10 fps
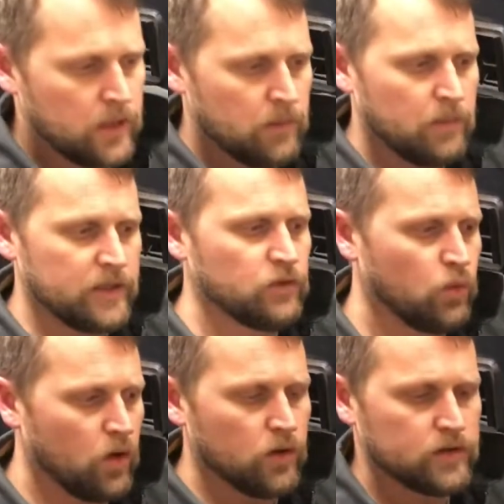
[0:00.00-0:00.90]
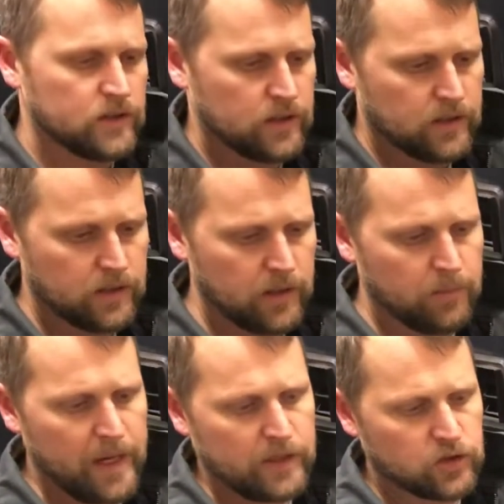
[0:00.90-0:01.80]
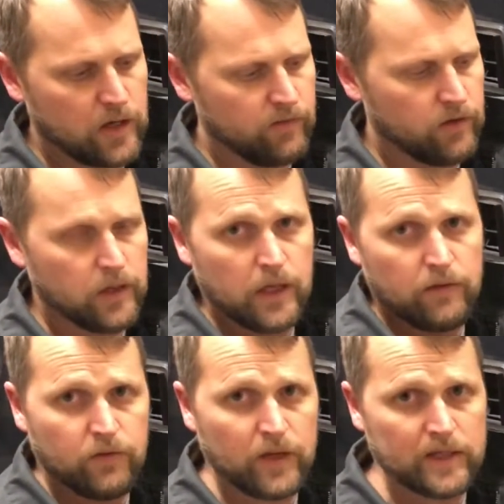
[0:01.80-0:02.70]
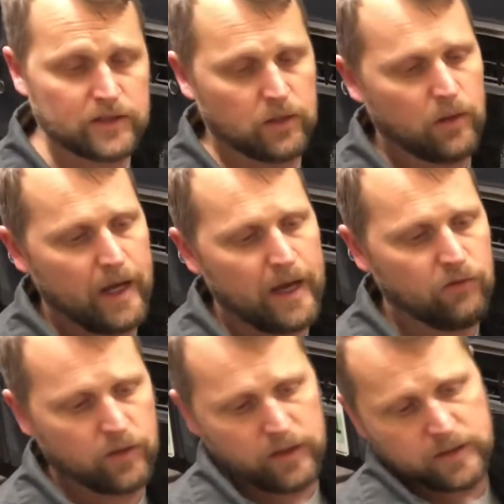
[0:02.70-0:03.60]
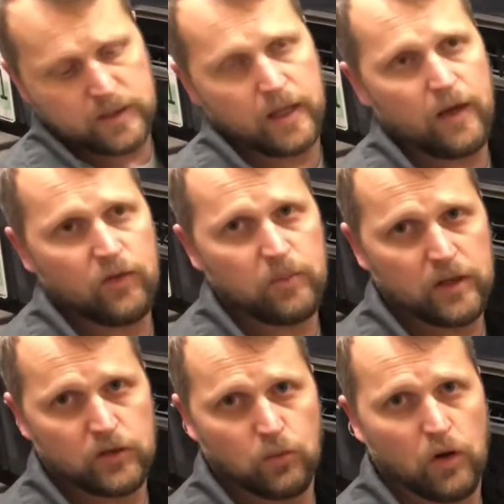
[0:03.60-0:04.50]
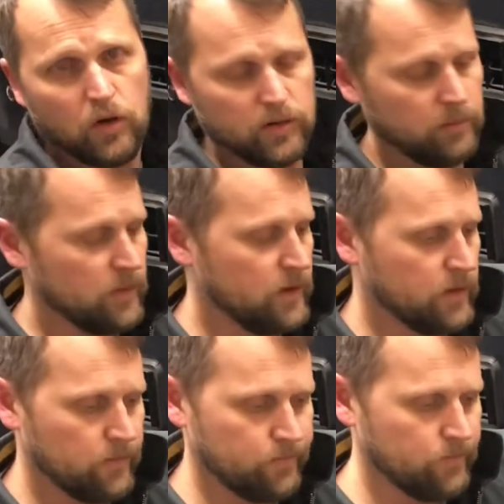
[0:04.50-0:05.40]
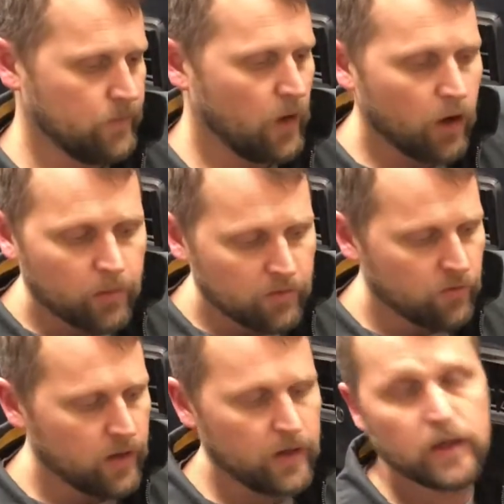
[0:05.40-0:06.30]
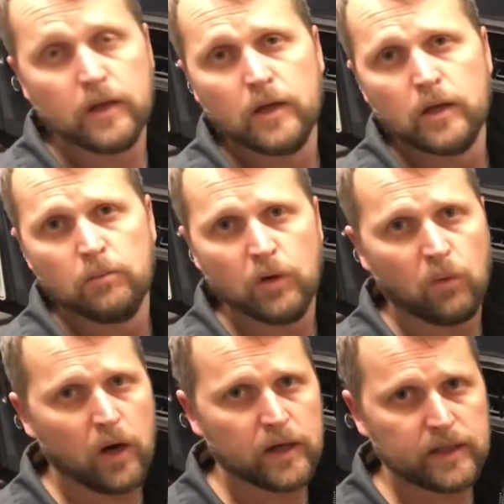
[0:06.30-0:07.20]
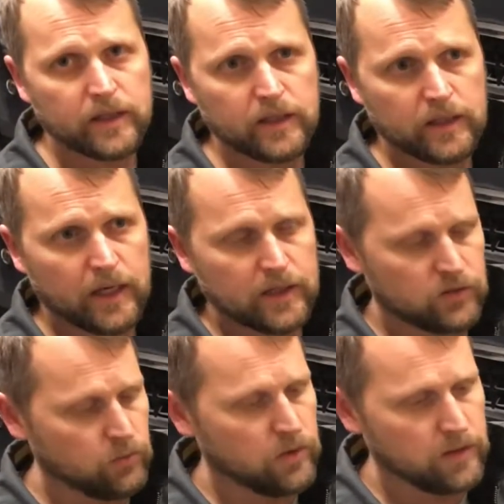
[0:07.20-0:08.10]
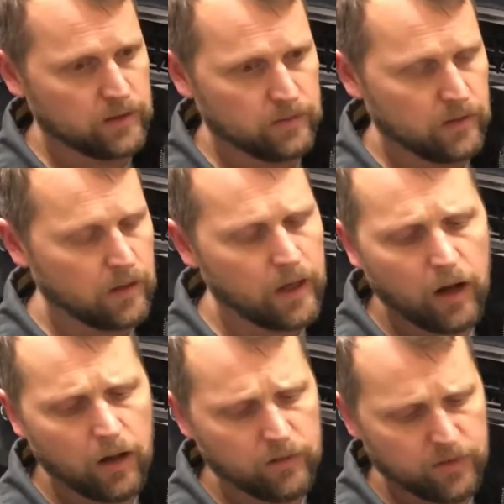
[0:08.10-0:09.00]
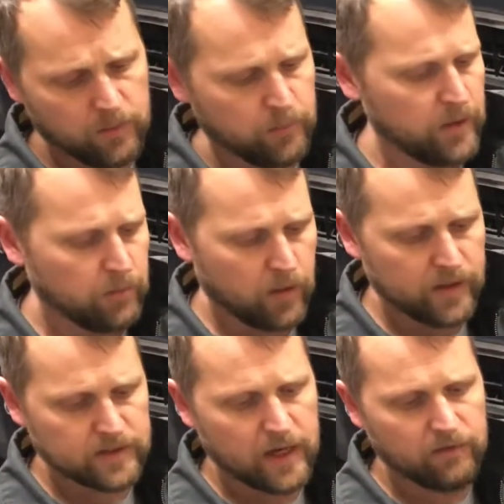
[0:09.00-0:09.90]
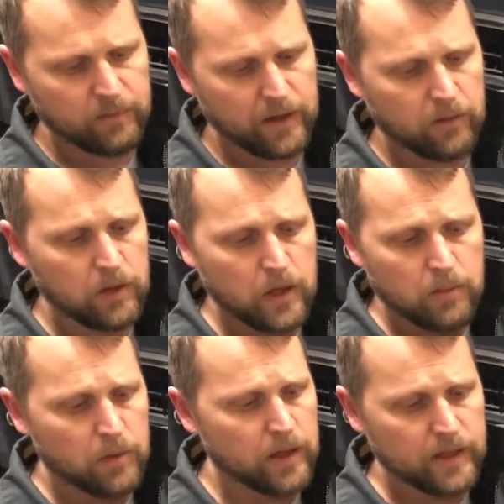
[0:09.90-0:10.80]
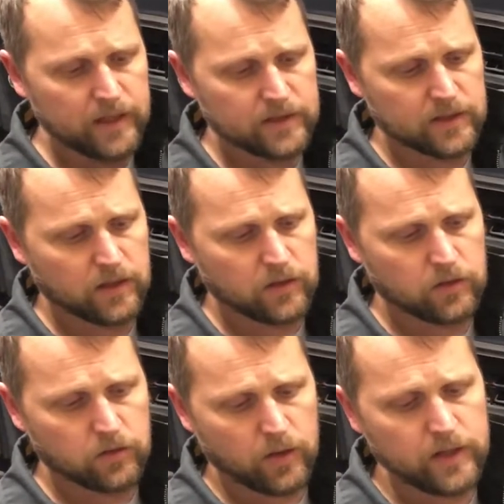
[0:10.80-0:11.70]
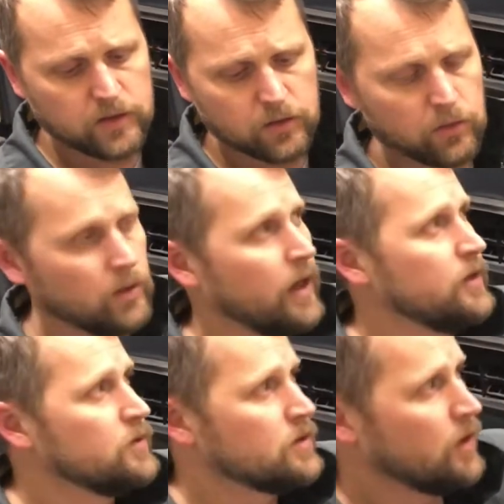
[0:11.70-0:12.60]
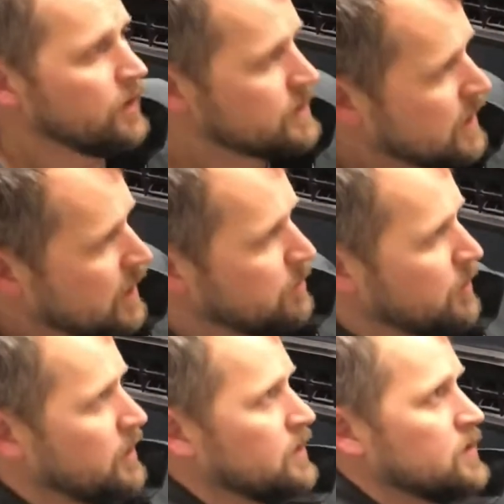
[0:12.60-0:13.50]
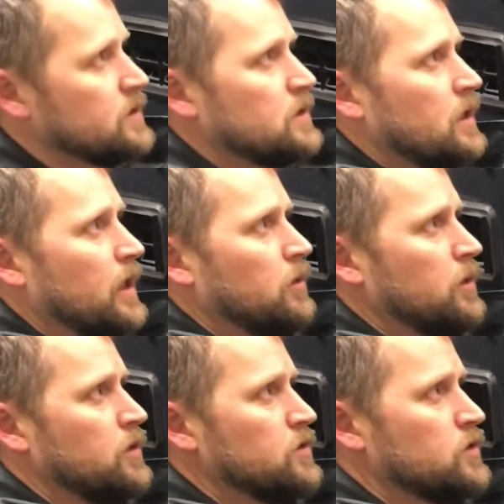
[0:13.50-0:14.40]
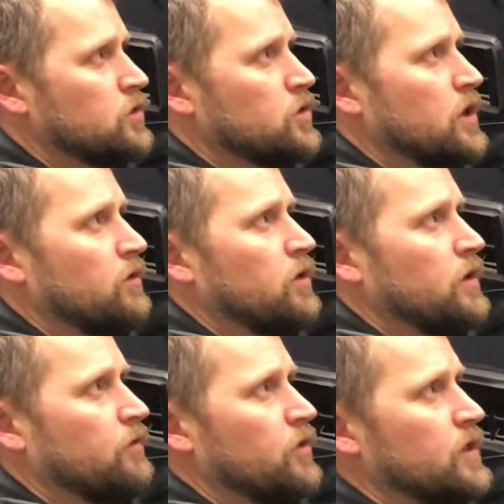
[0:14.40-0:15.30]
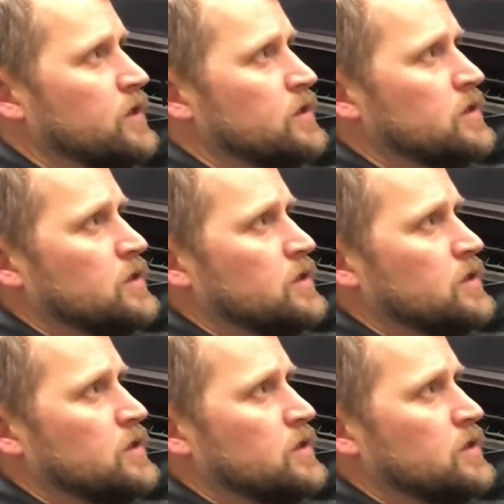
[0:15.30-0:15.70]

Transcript: my DeWalt impact driver. If you guys don't have one of these, it doesn't have to be a DeWalt. It can be Harbor Freight, Milwaukee has one. All of the big brands have them now, but it's a great tool. I use it all the time because I don't want to use a screwdriver, and for this,